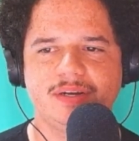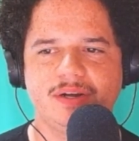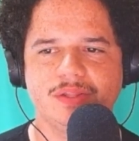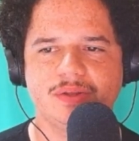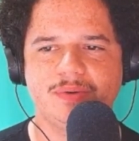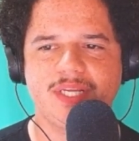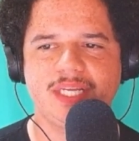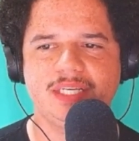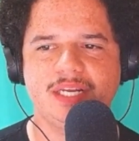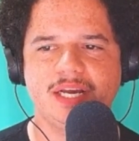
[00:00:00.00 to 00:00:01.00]
although
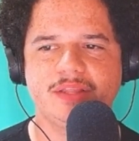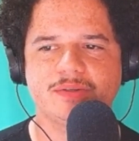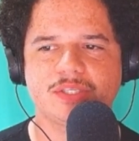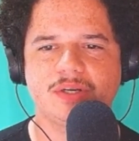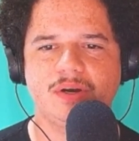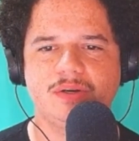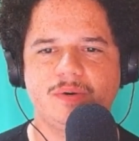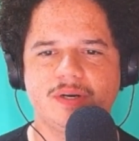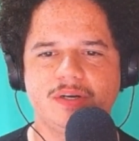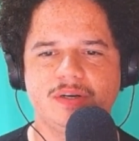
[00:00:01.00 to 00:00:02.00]
he neither saw
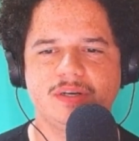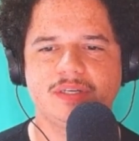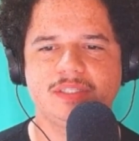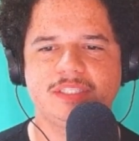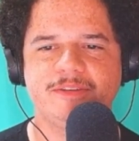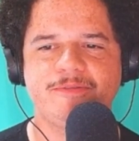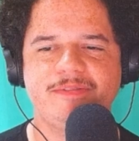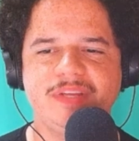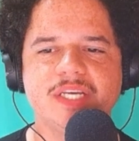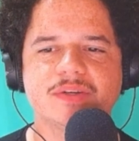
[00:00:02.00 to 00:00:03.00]
nor heard, to
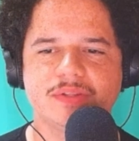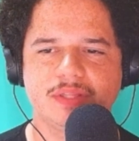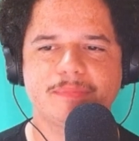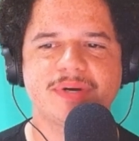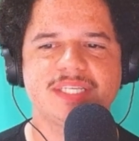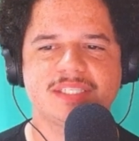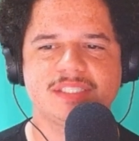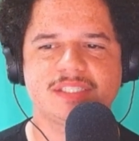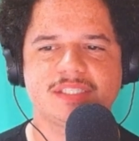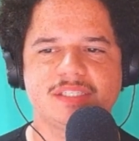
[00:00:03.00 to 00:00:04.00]
feel the
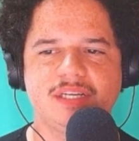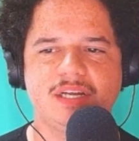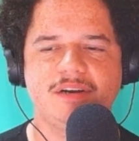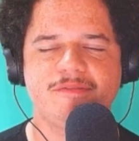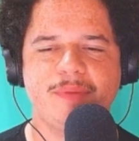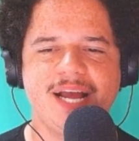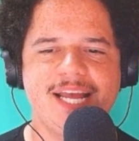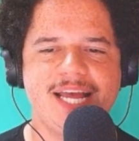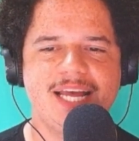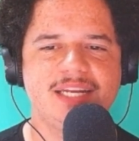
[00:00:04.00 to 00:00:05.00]
presence of my
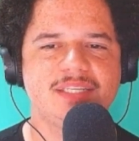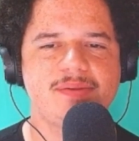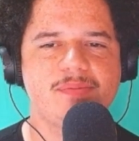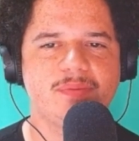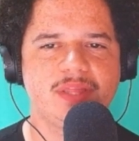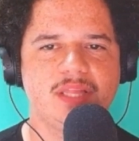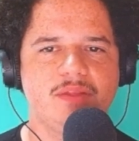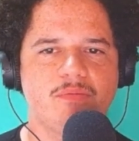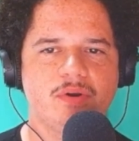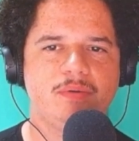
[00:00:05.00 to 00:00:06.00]
head within
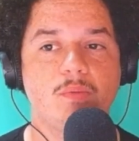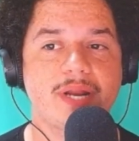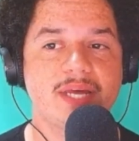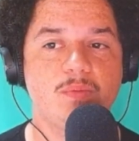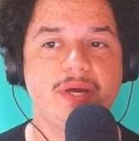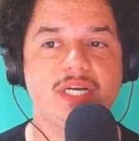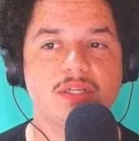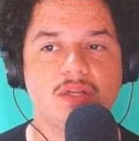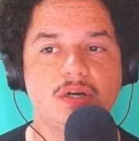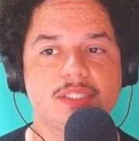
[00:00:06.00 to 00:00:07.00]
the room. When I had waited
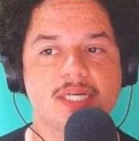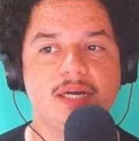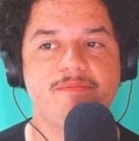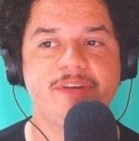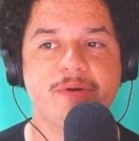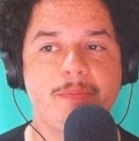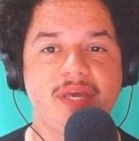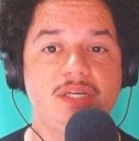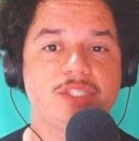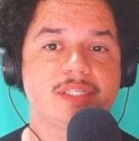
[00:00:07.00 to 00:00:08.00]
a long time very
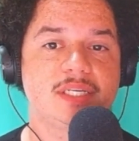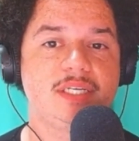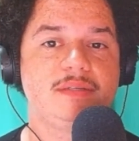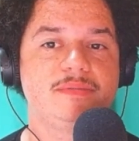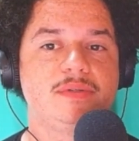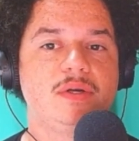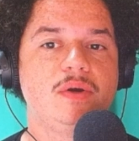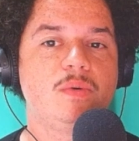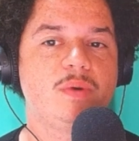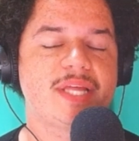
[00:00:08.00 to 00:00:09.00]
patiently,
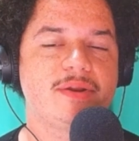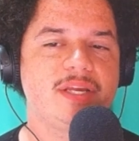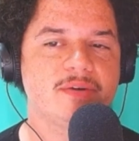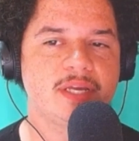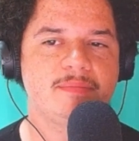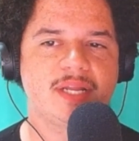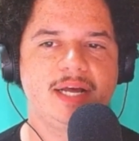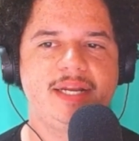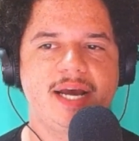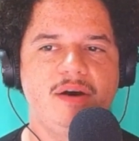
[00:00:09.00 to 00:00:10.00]
without hearing him
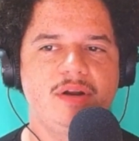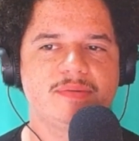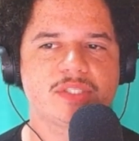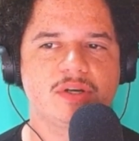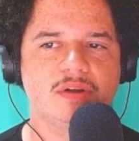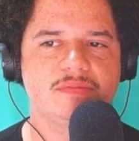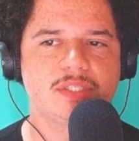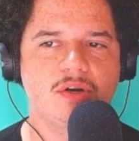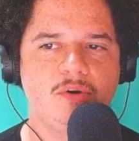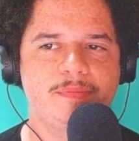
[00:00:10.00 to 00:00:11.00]
lie down, I resolved
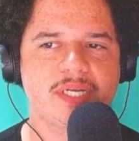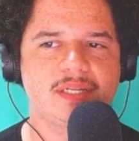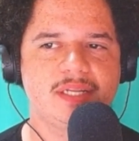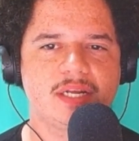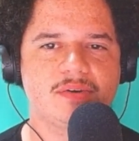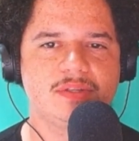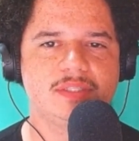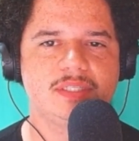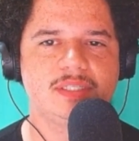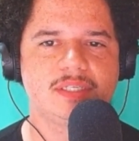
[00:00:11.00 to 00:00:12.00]
to open a
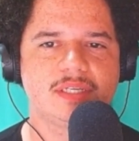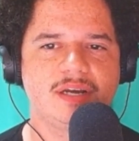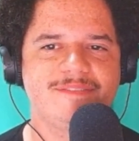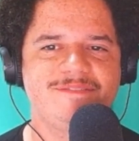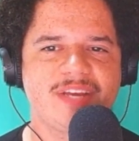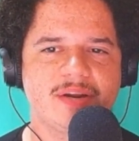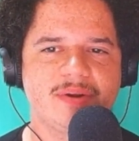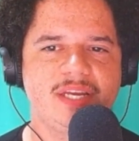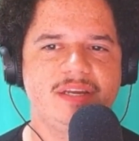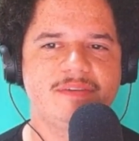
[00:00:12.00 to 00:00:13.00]

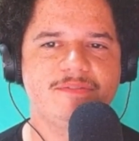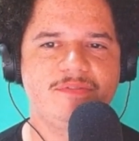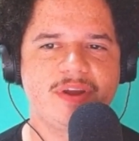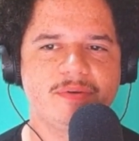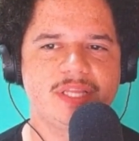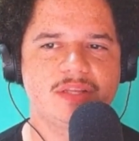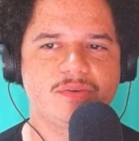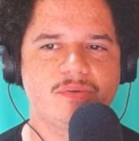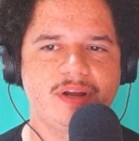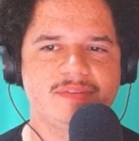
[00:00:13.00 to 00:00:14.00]
very, very
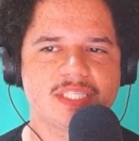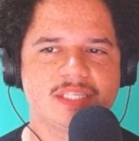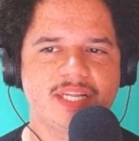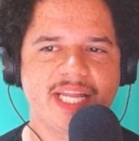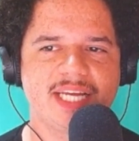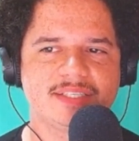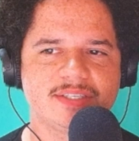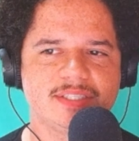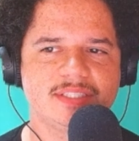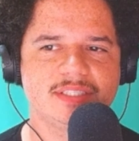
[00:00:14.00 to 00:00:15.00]
little crevice in the lantern.